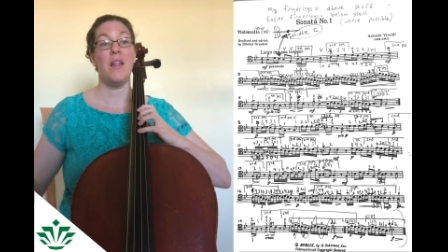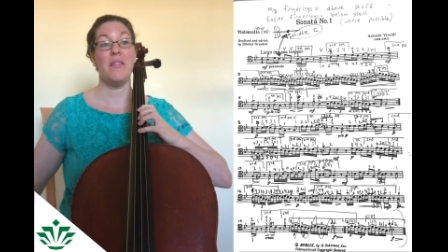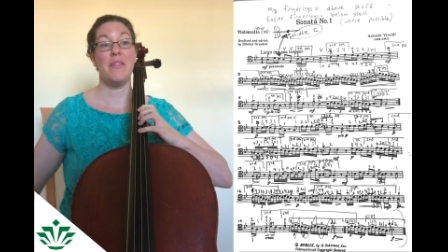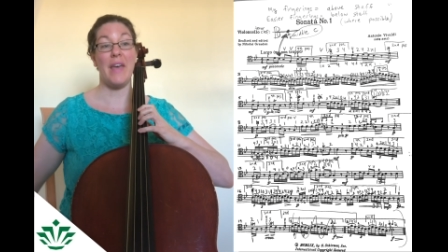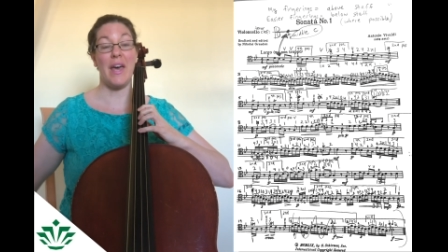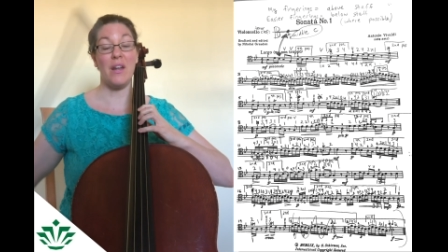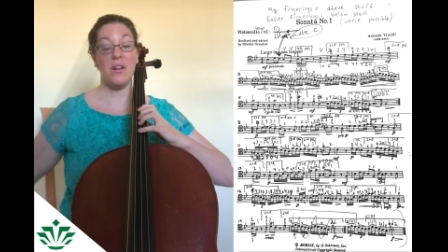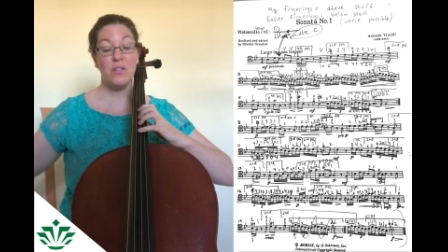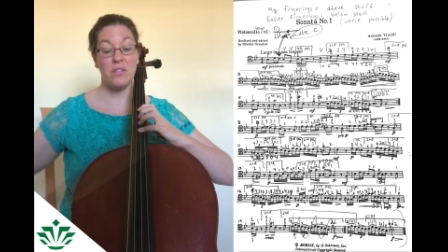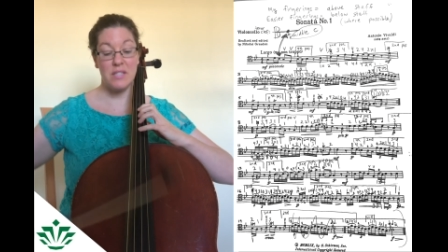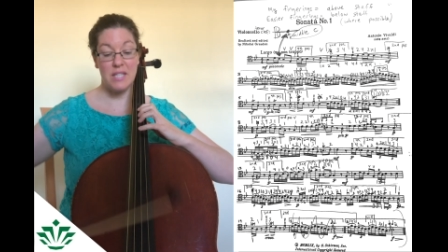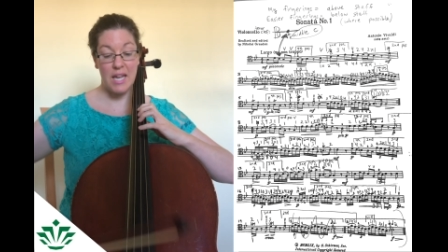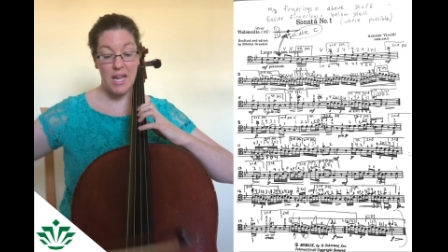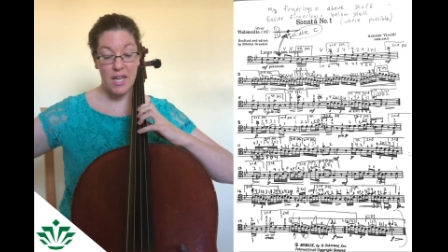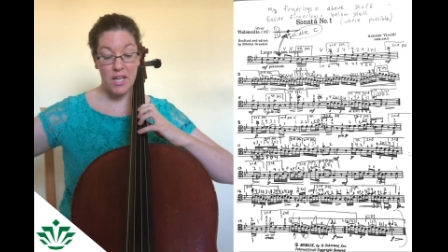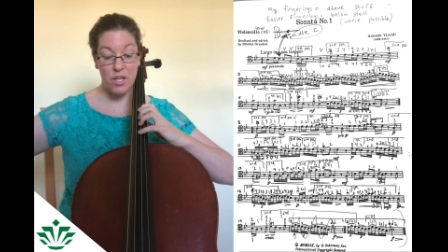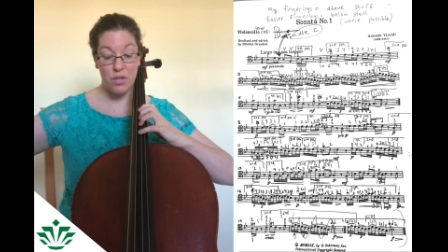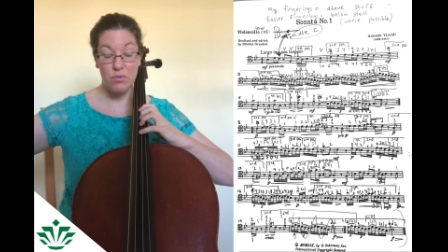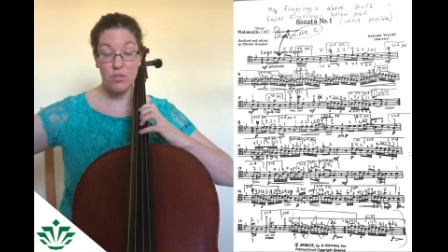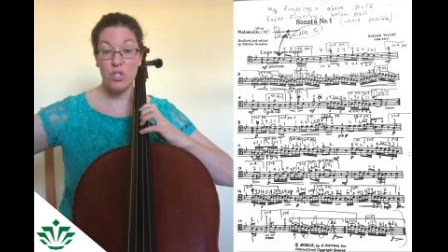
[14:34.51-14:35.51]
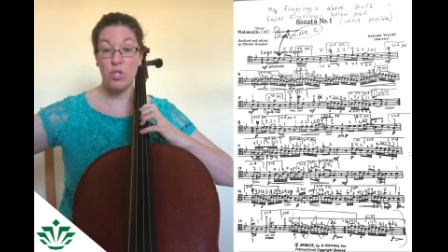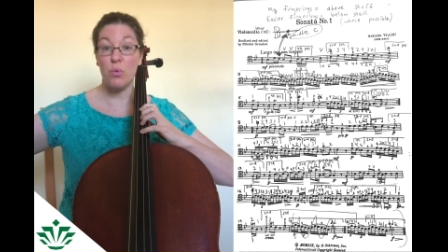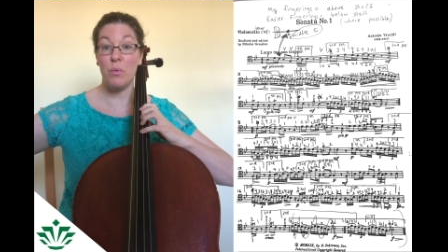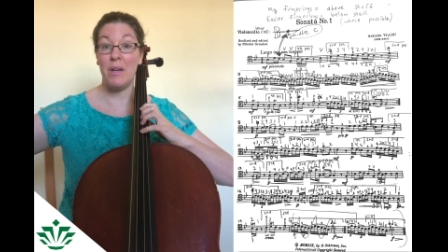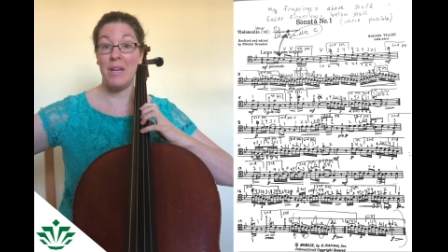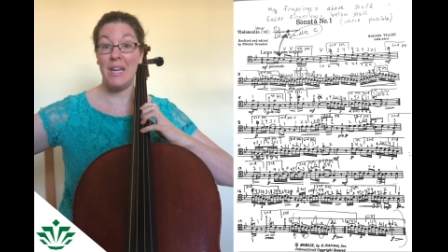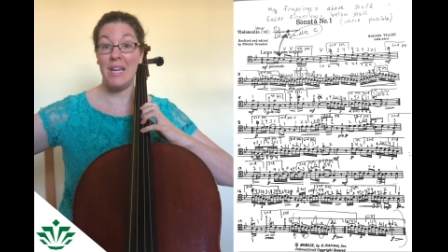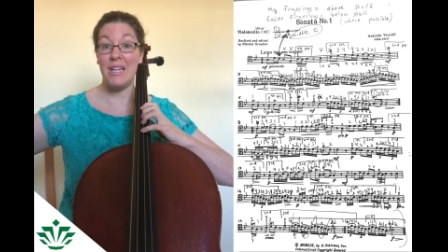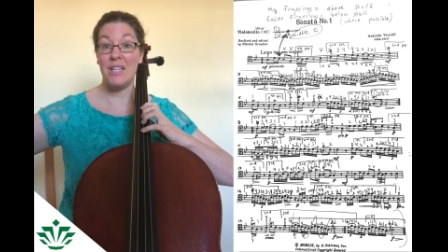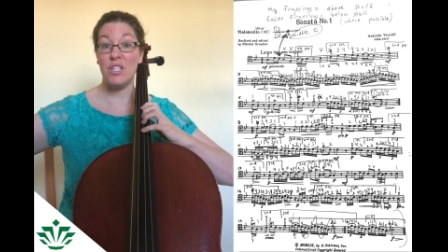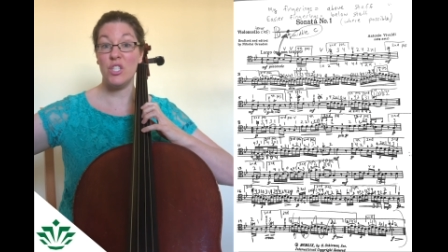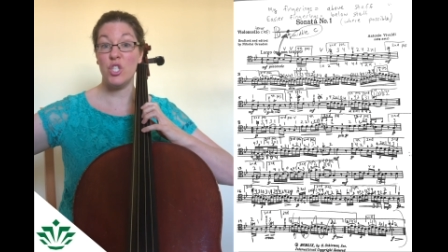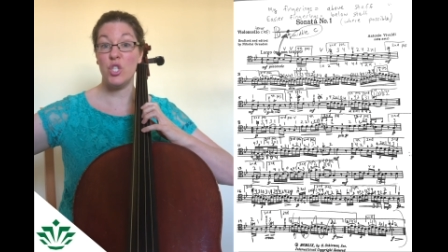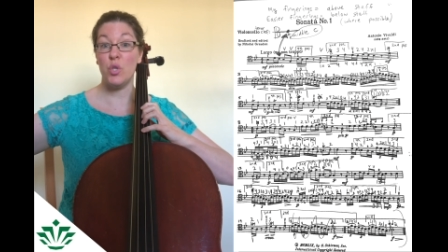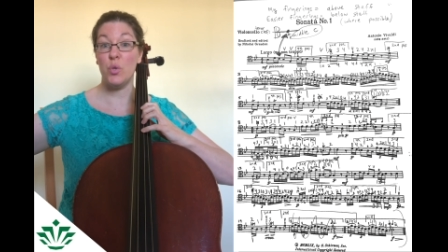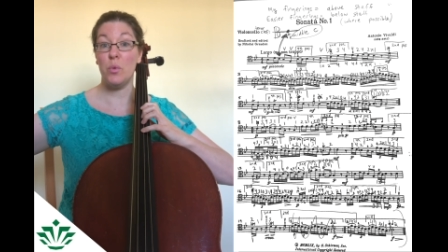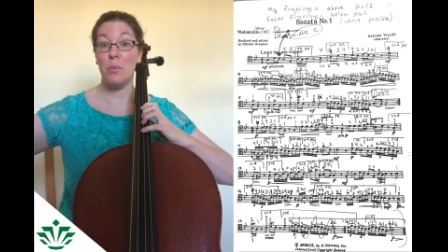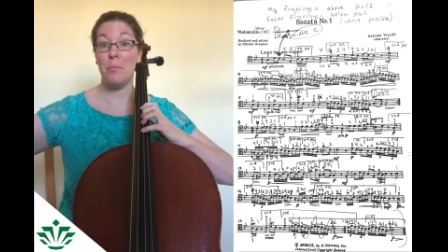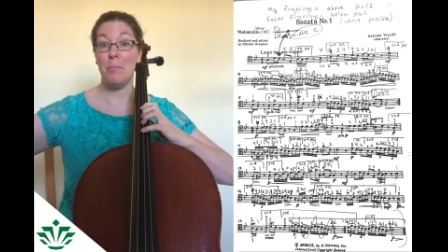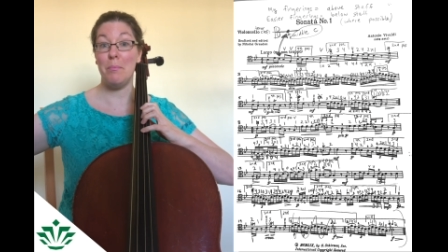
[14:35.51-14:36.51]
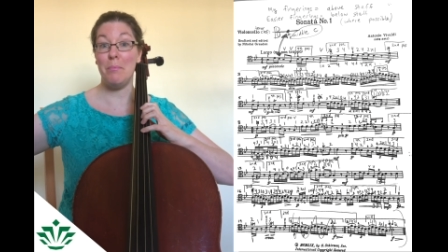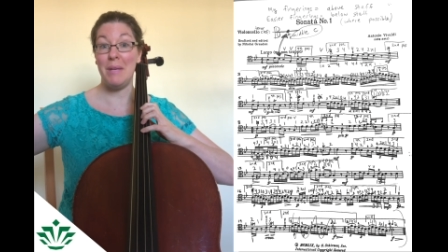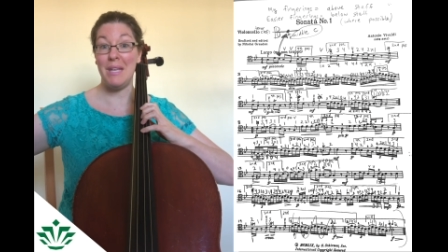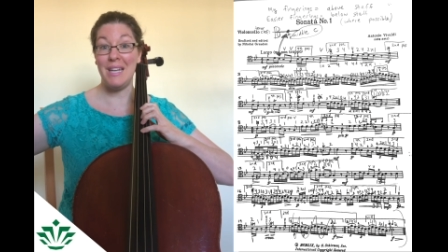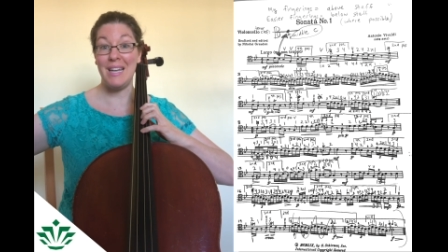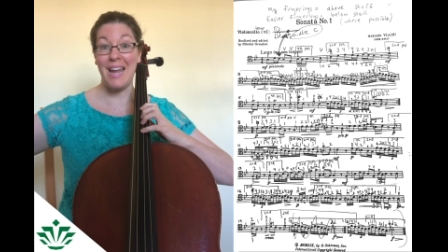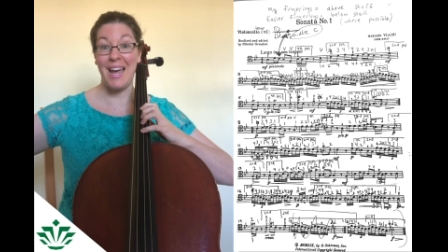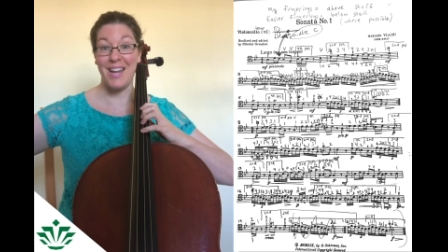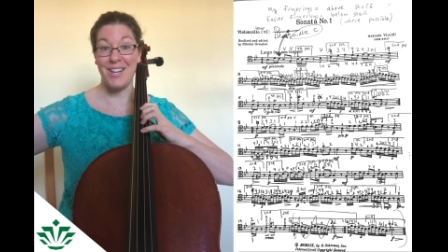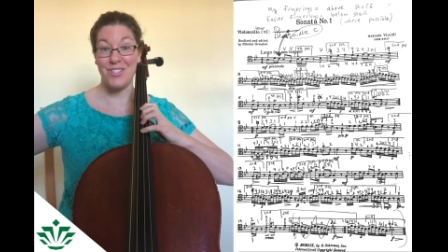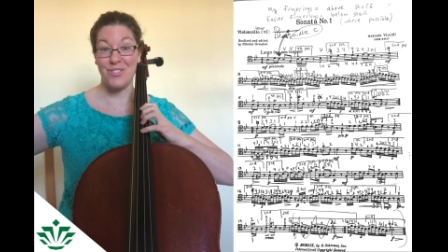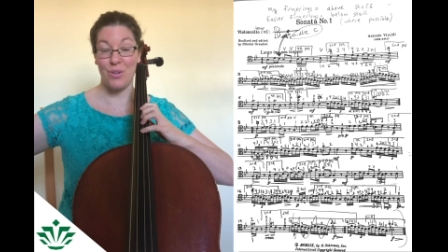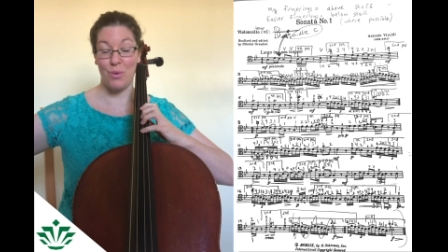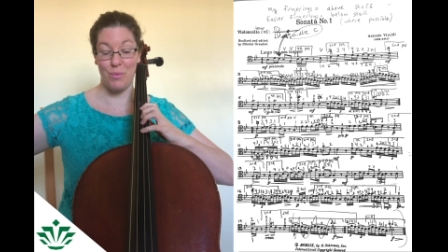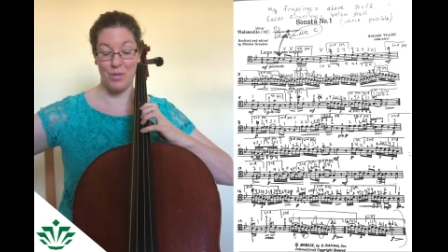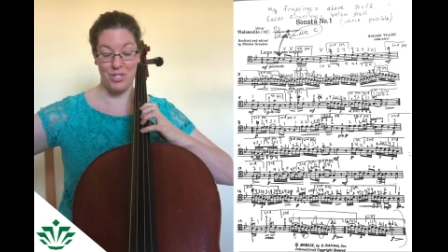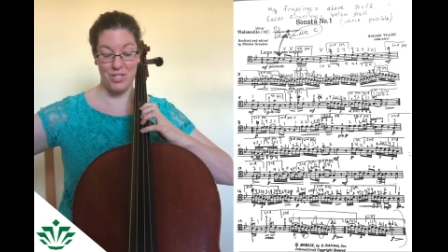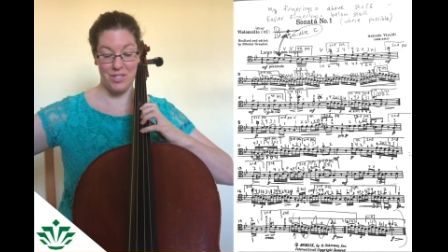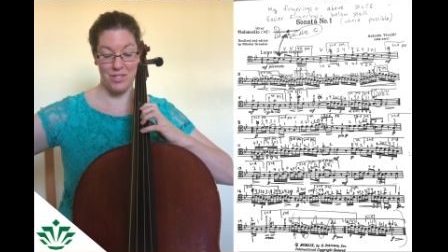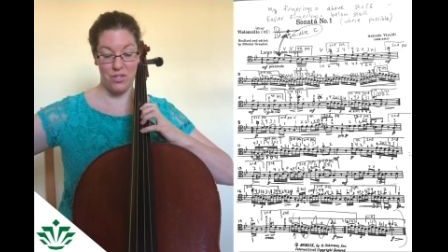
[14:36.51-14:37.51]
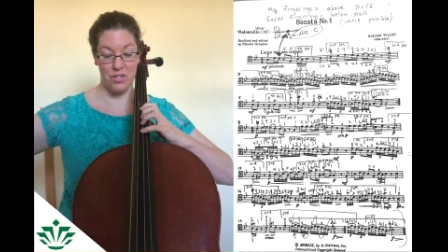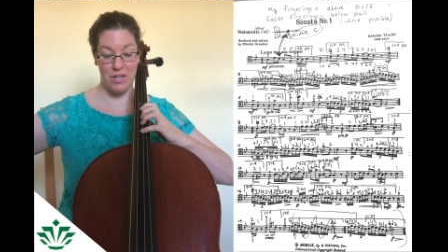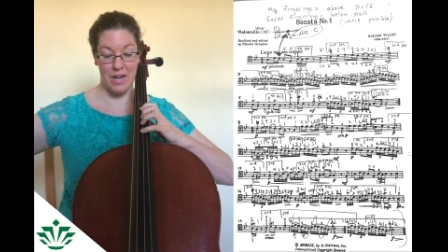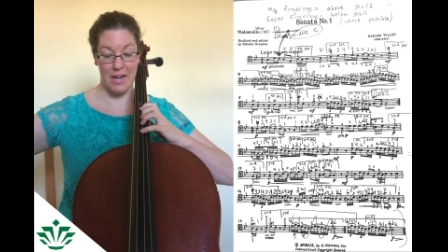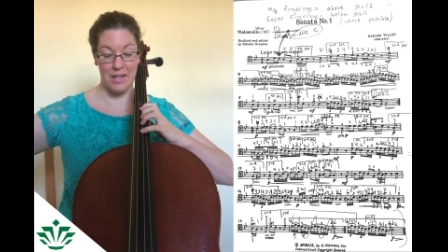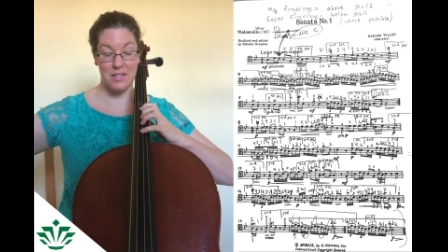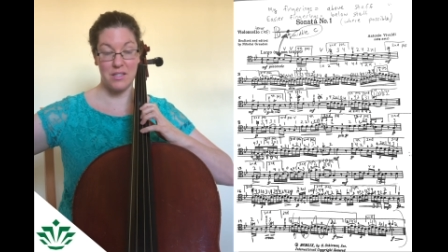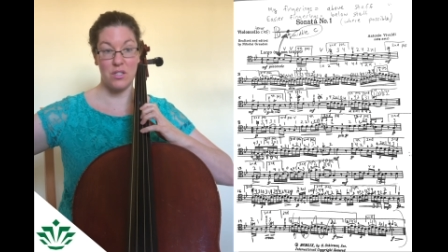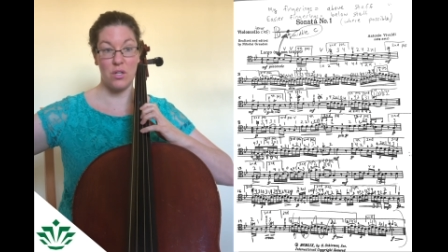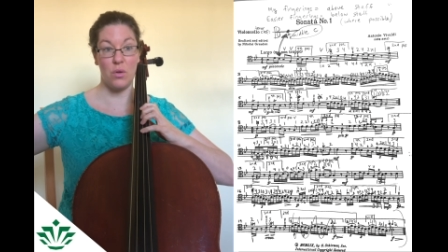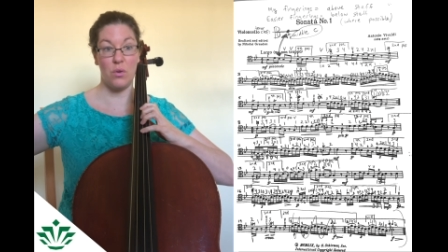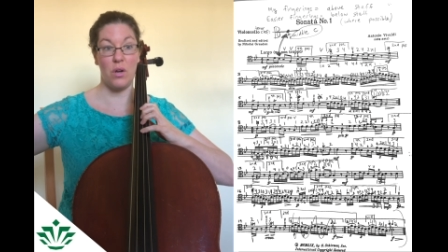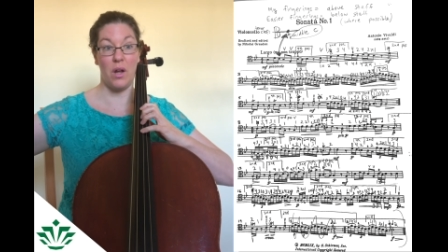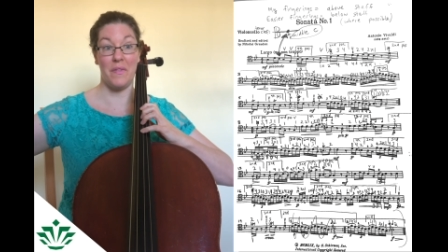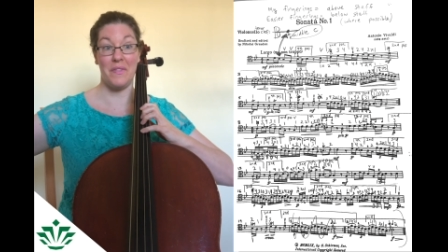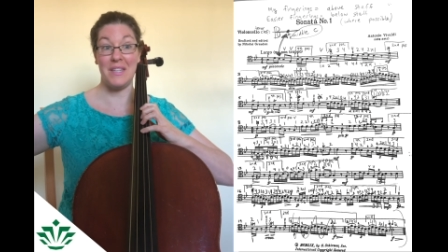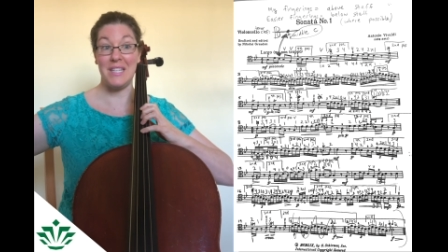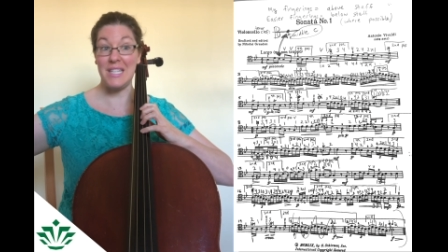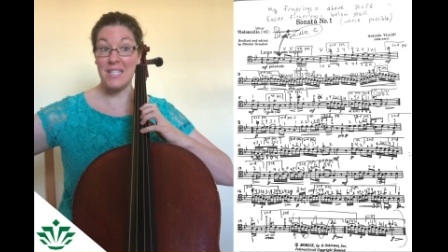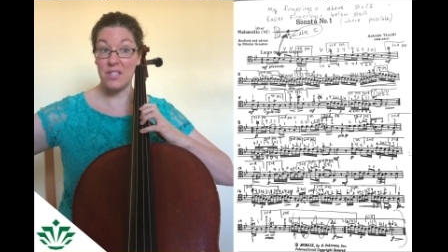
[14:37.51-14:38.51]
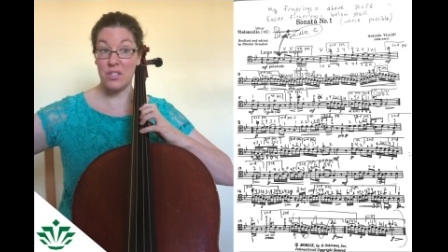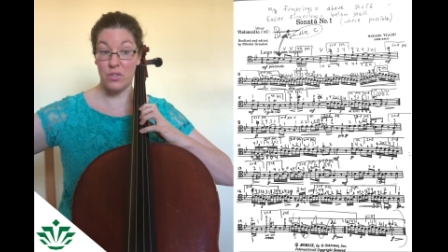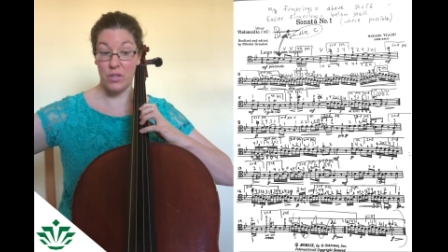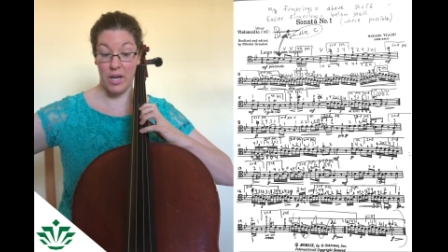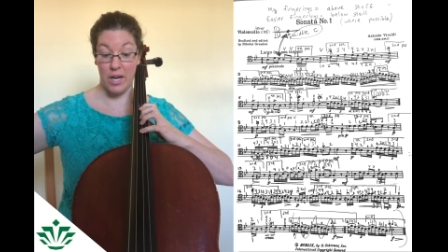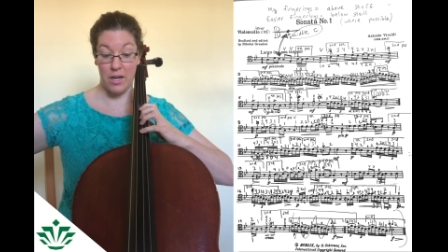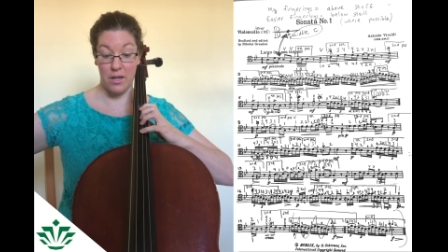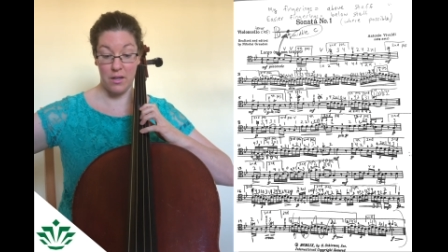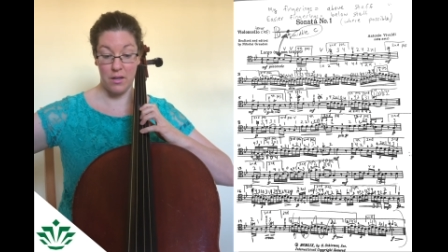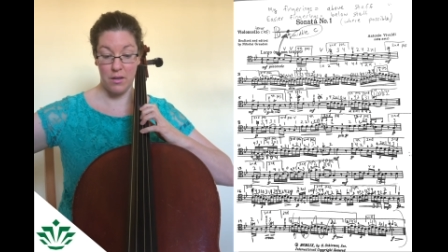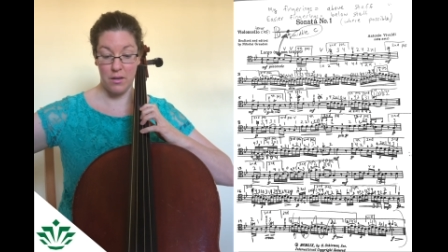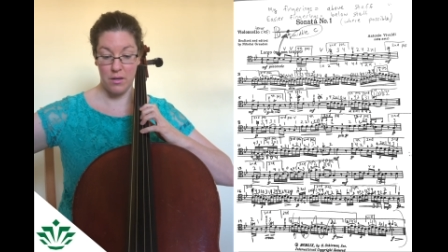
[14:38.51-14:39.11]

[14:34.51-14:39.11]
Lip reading: That'll take you to an in-tune B natural, which is your next note on the D string.